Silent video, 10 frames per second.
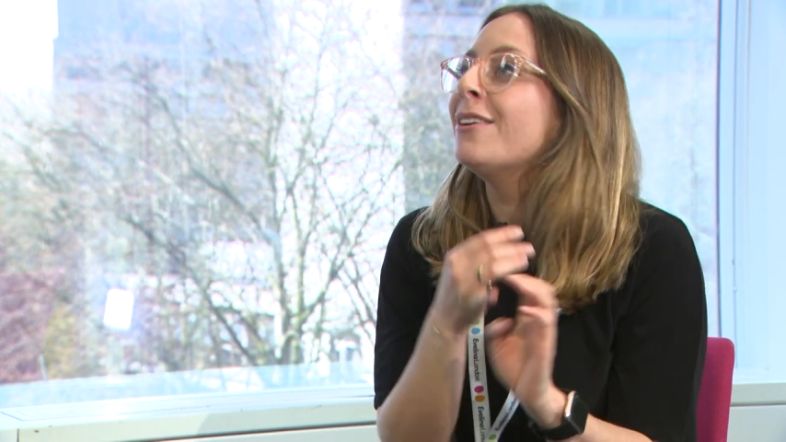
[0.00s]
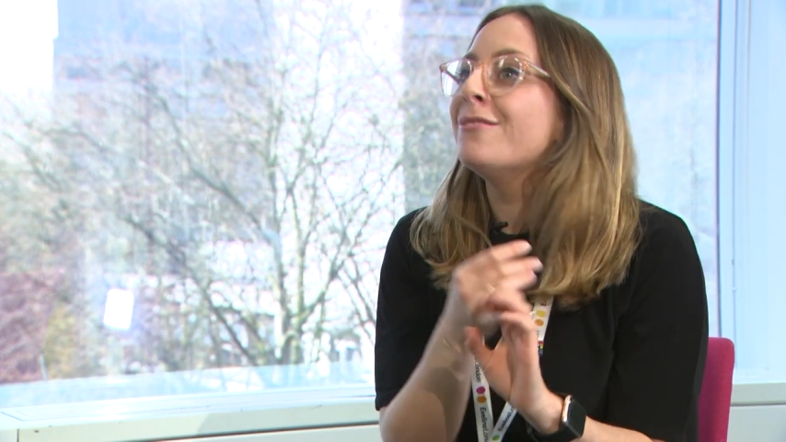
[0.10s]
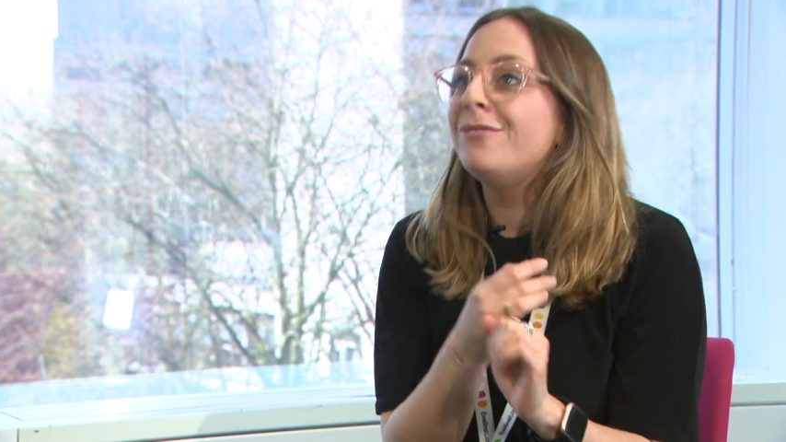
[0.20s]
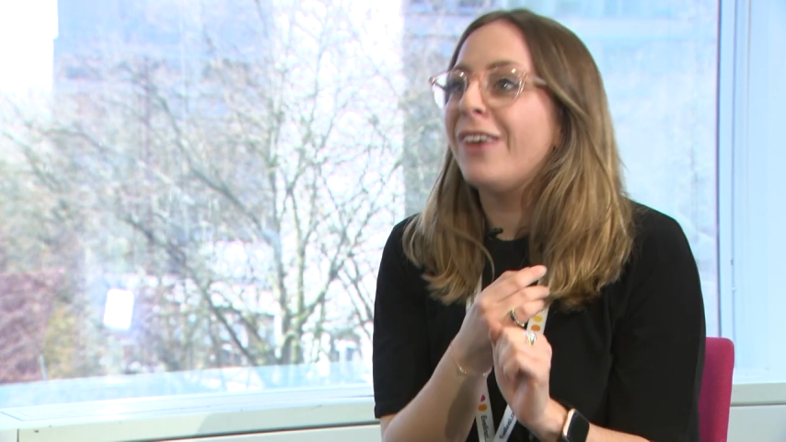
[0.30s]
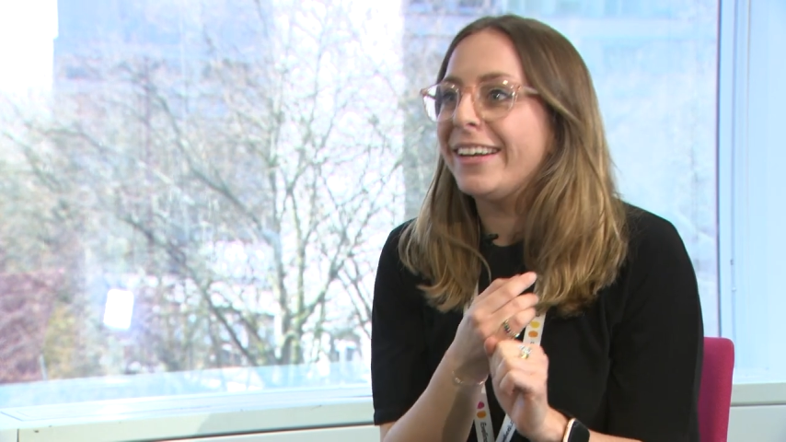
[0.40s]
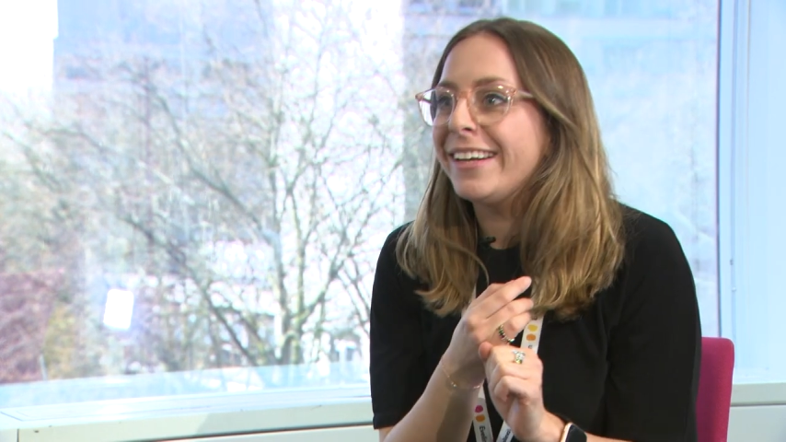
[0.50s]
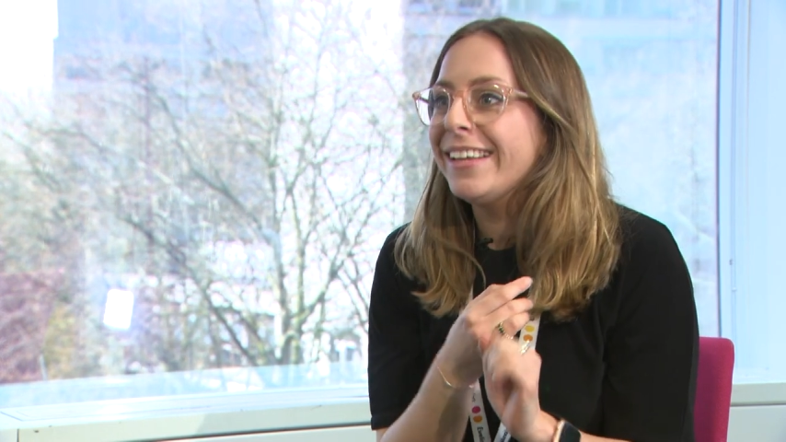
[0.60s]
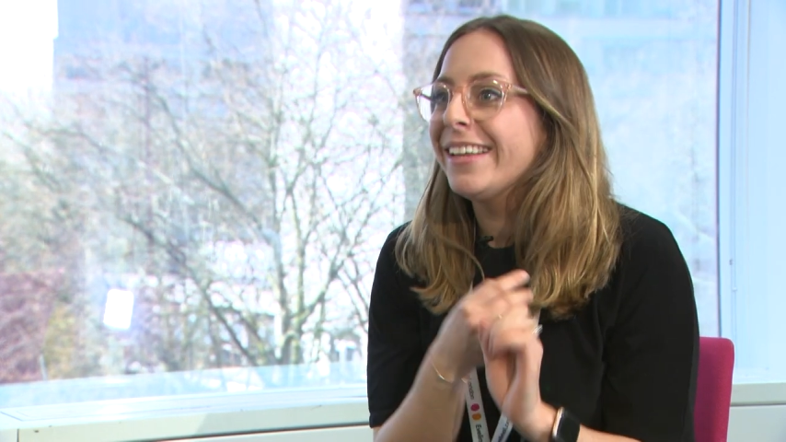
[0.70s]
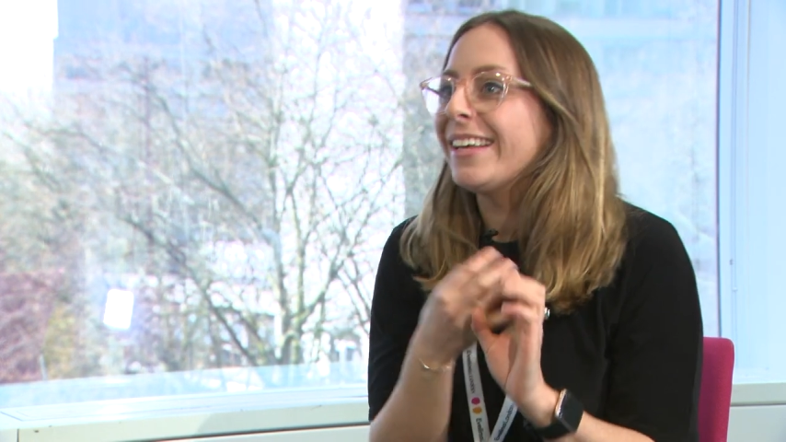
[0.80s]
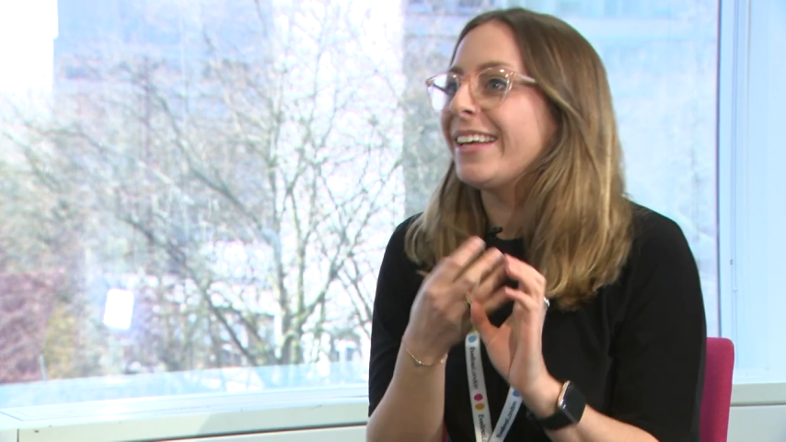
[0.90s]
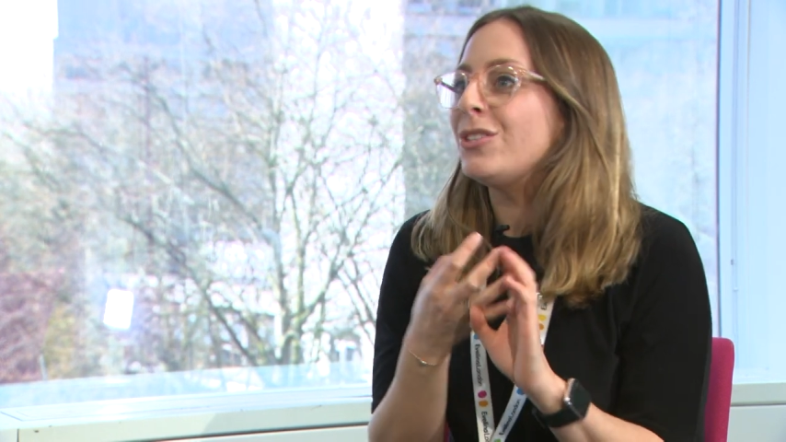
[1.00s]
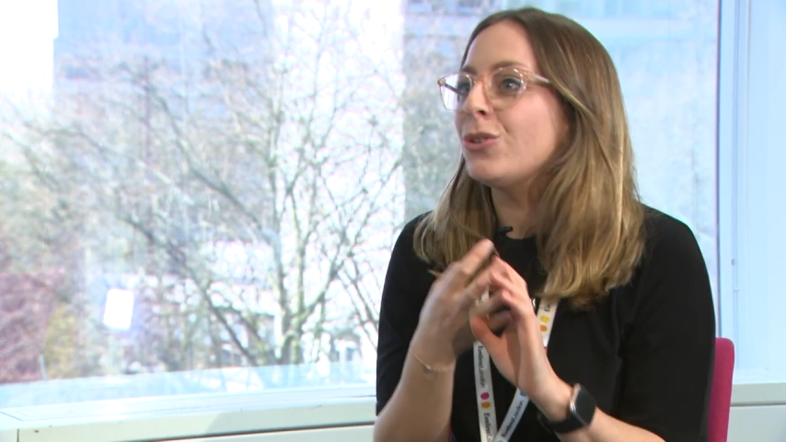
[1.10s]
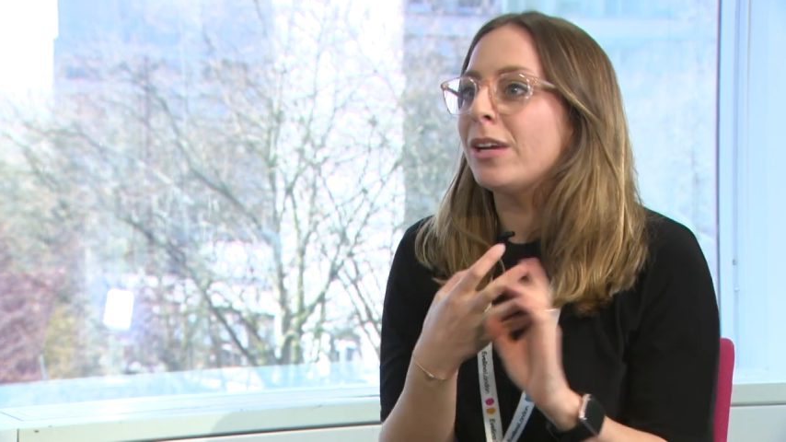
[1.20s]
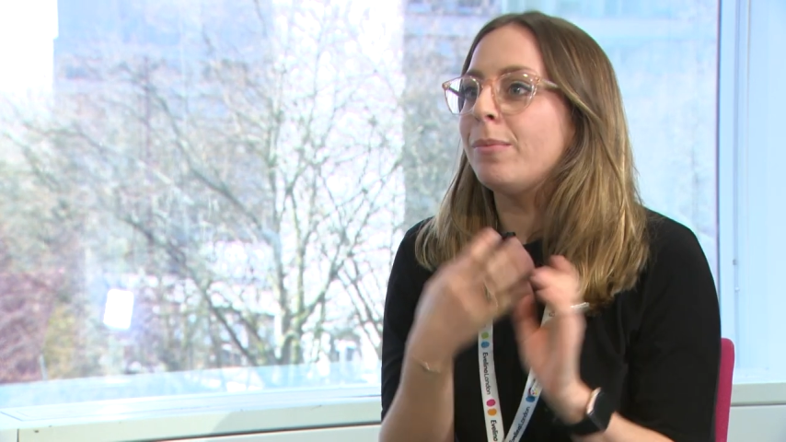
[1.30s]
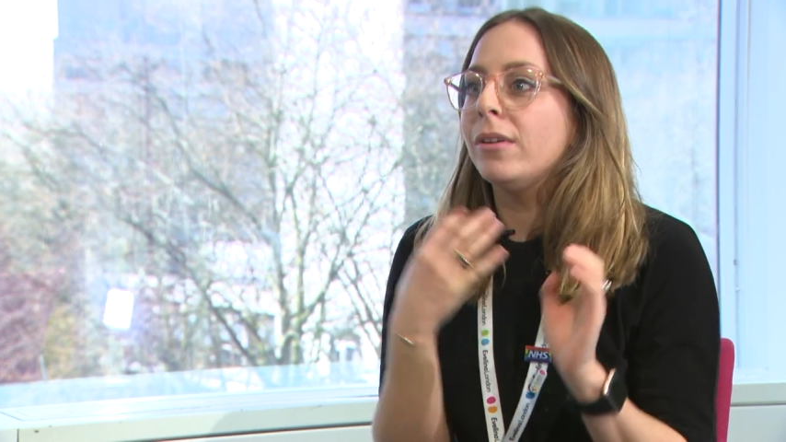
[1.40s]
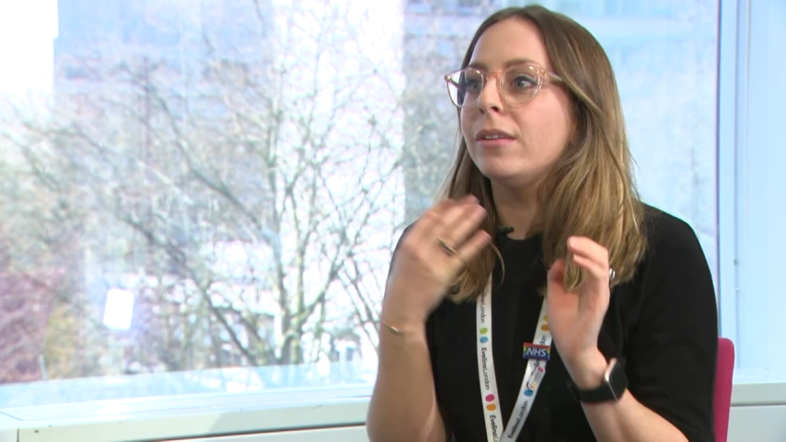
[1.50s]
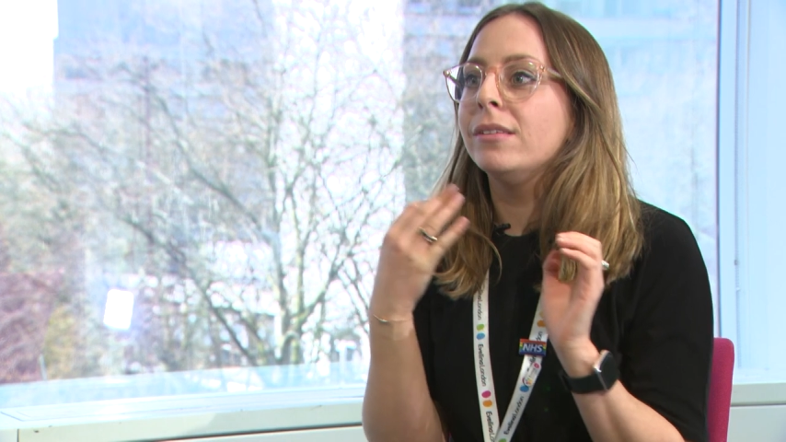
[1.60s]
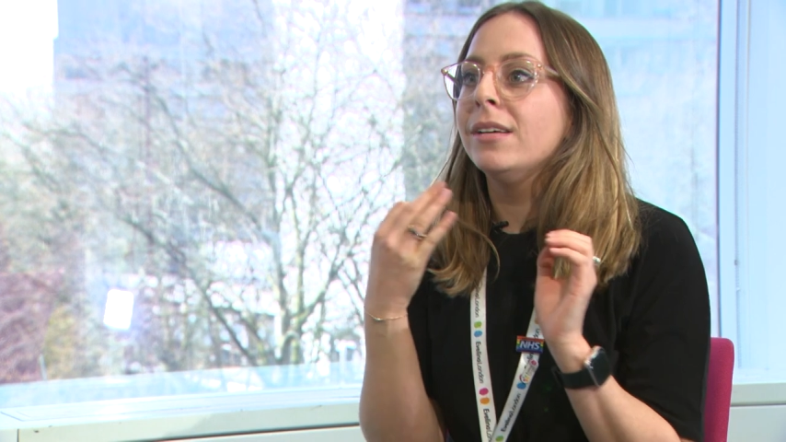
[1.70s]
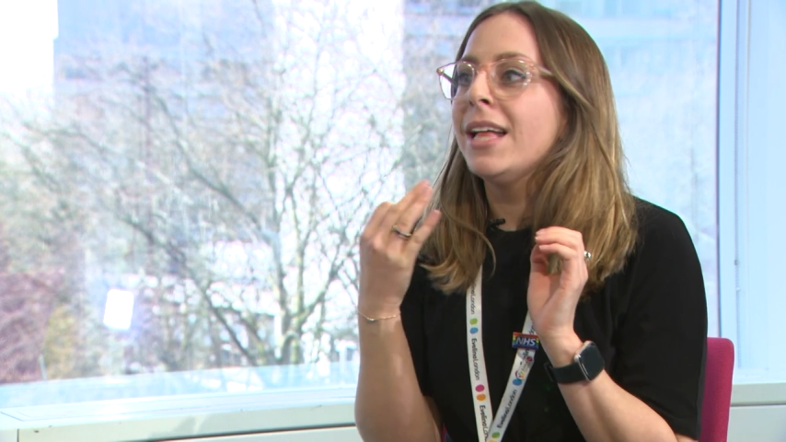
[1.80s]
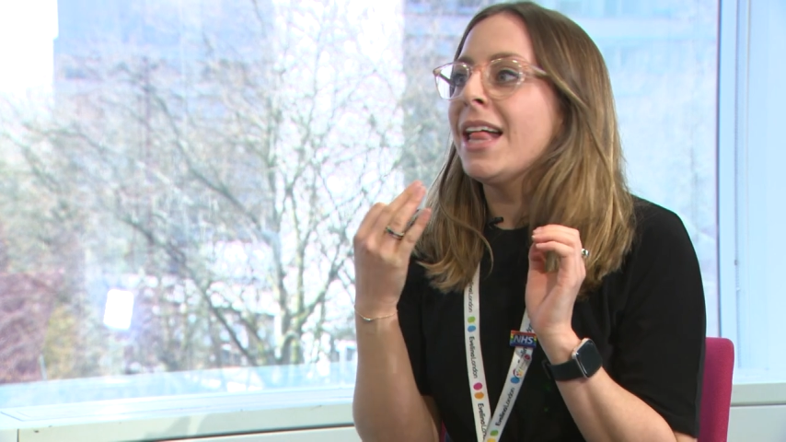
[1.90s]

fun, enjoyable,